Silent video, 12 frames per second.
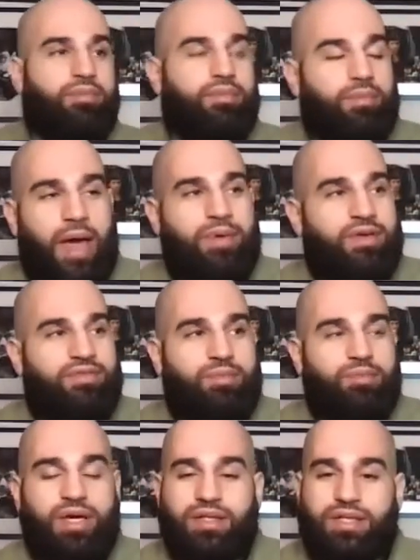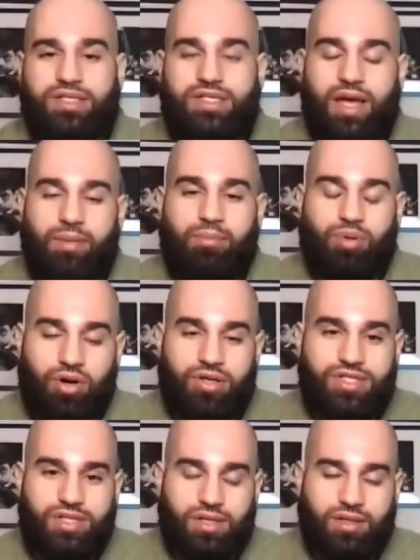maybe even being the same
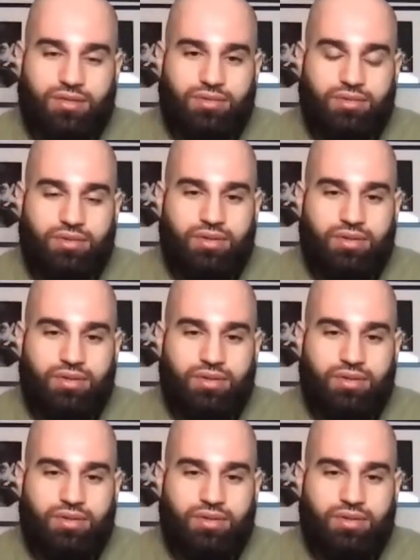person.